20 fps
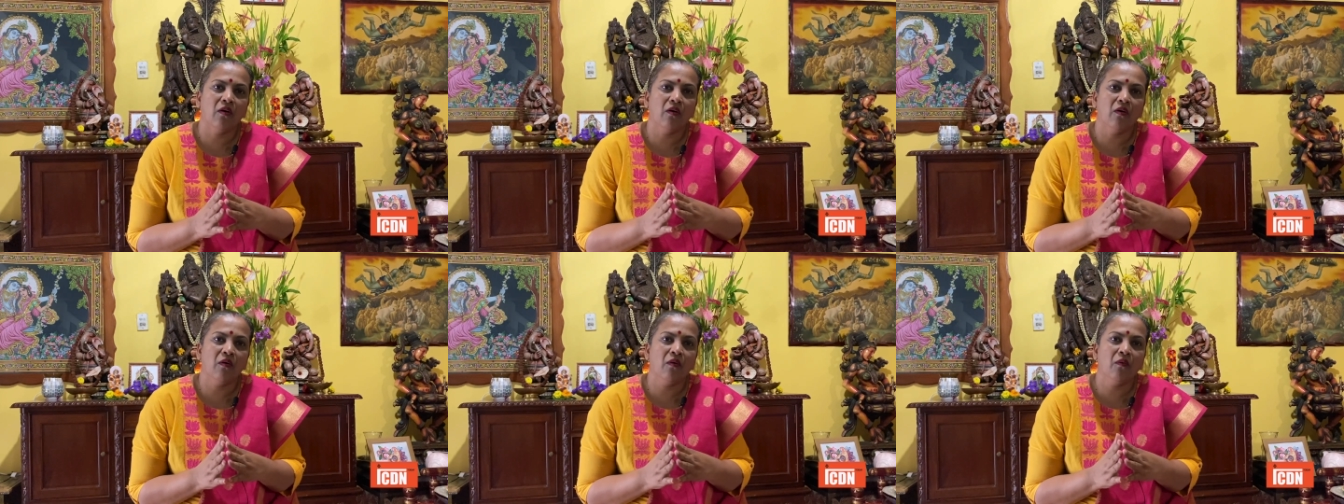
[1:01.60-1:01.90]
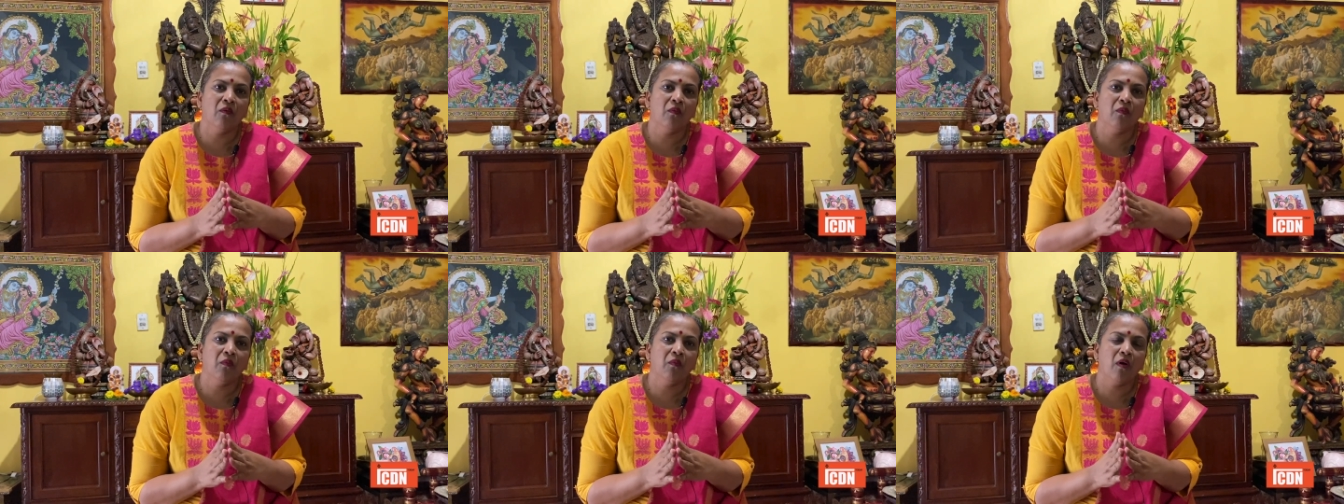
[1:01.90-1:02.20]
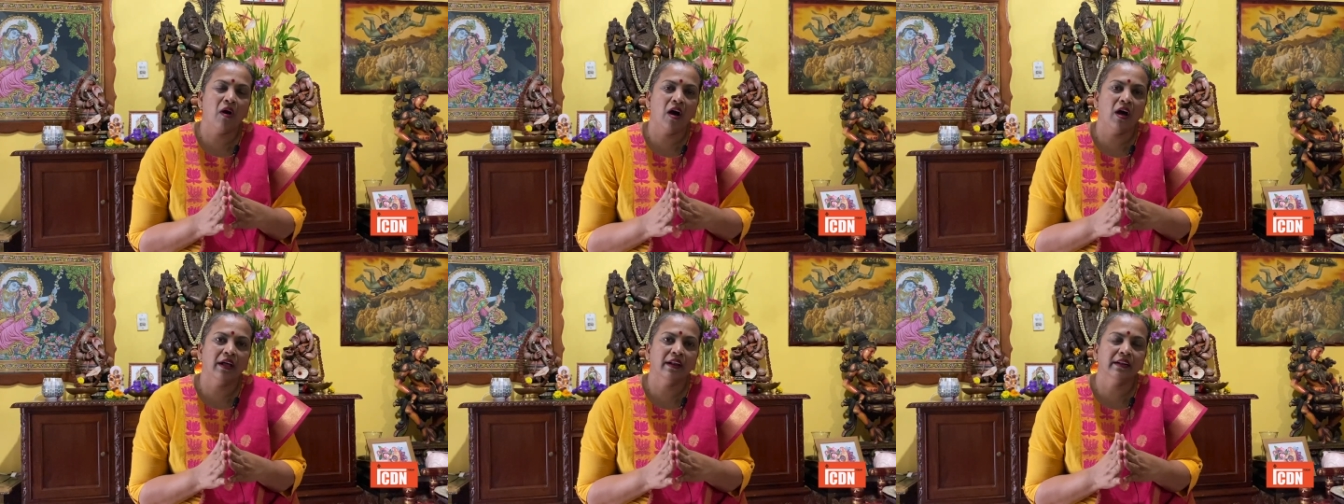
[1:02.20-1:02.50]

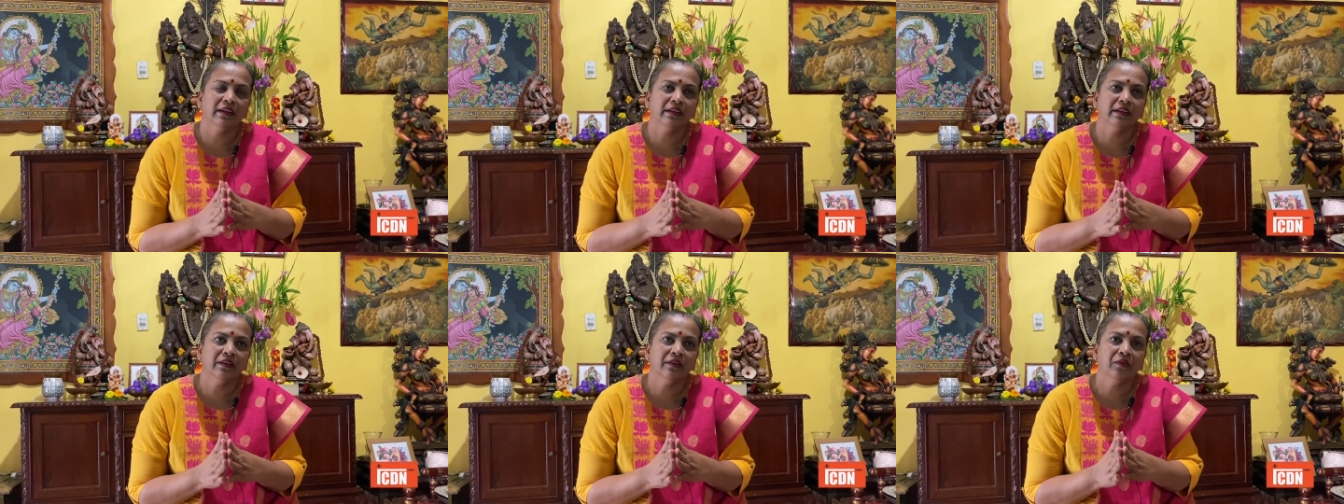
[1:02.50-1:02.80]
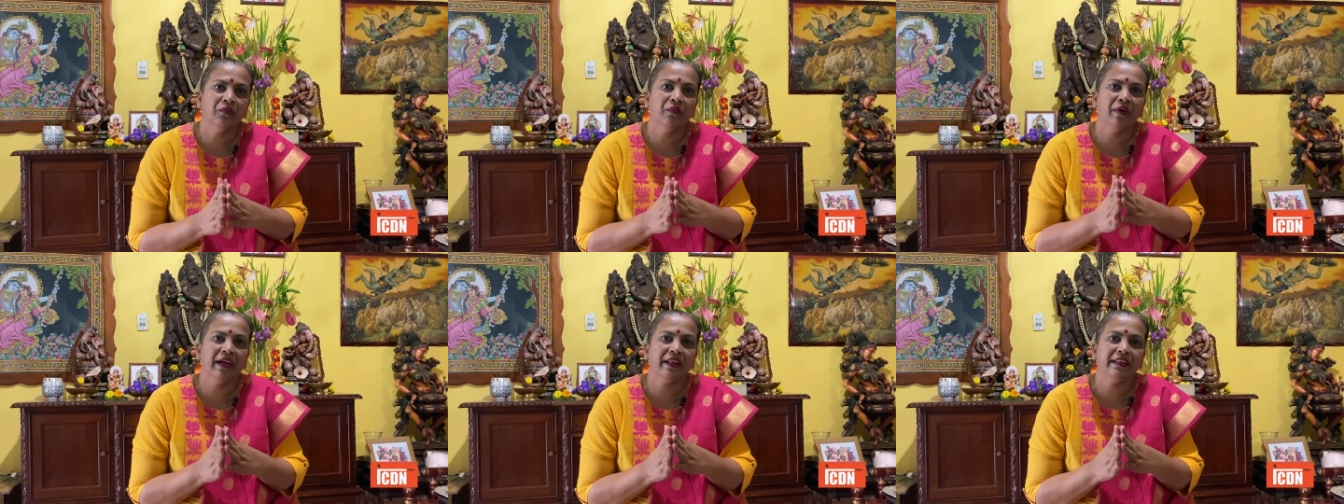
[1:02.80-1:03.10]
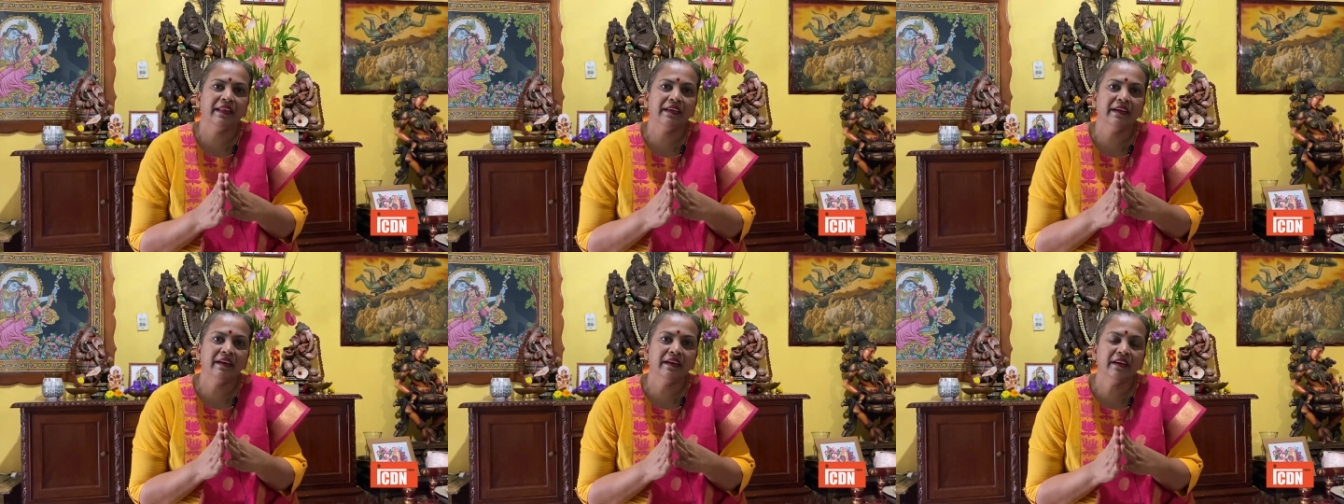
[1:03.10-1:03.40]
one where
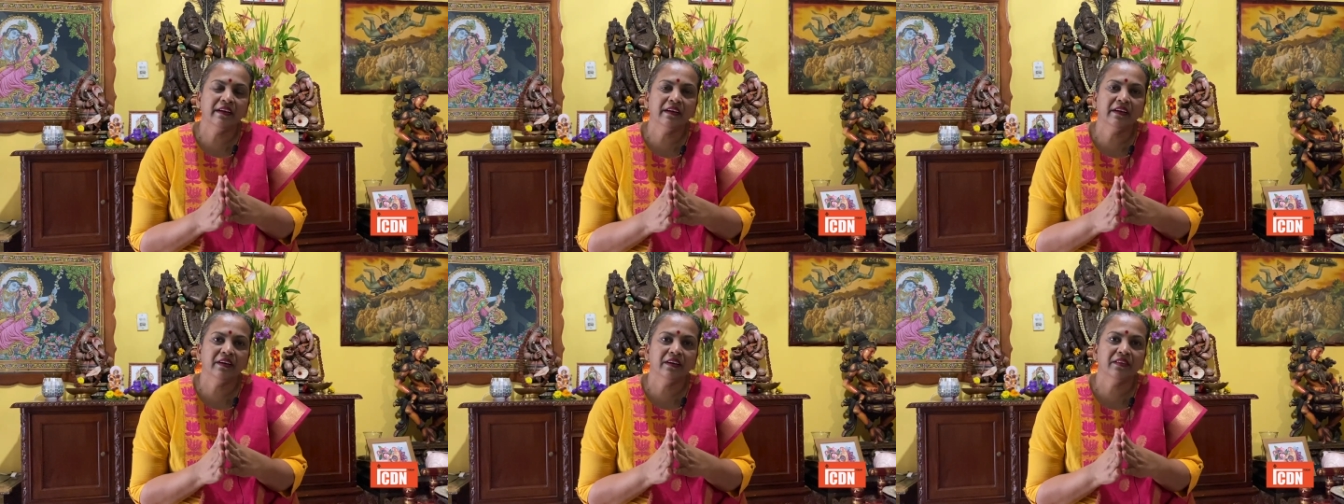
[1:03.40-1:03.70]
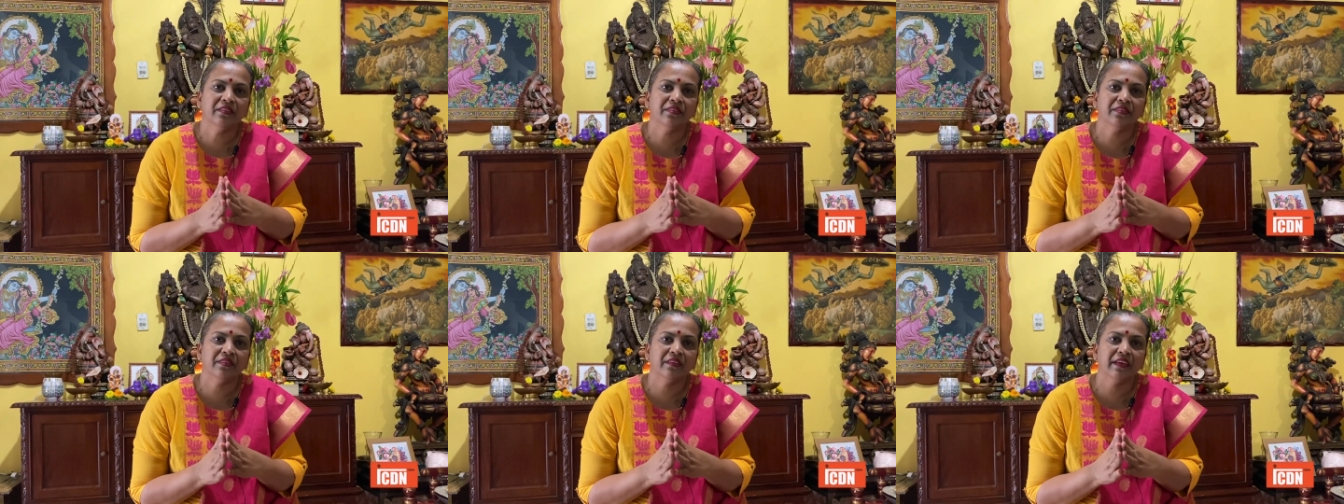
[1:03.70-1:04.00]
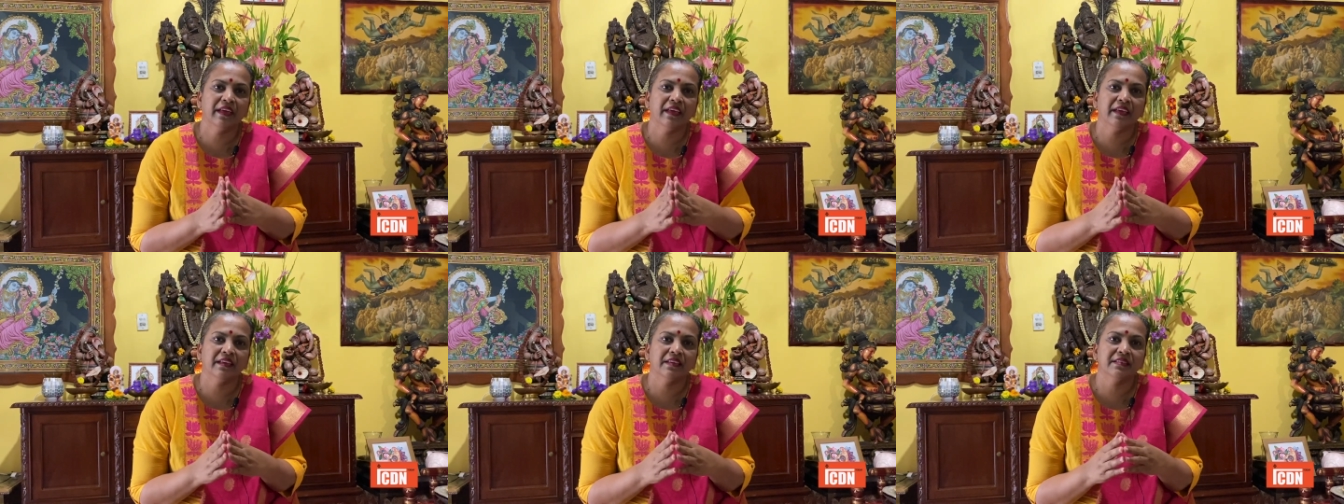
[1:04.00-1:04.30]
the earth
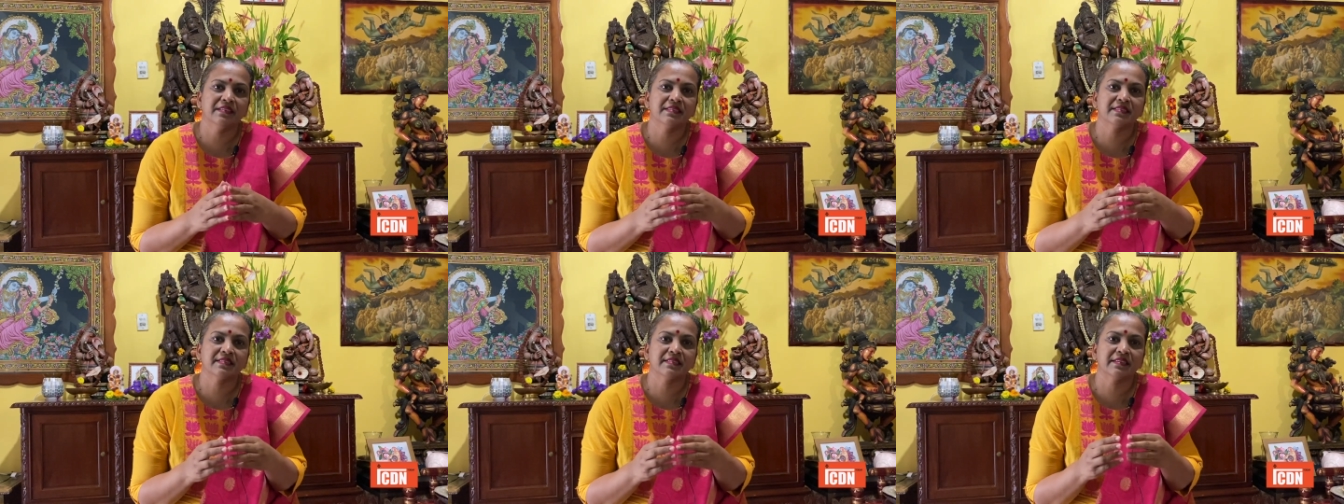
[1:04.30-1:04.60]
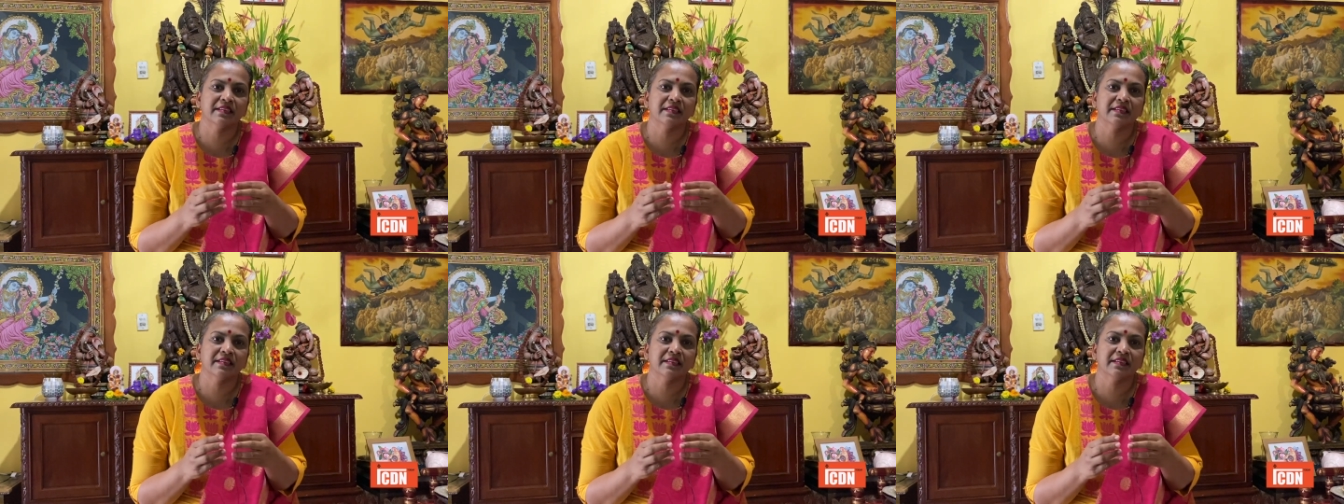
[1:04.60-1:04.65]
is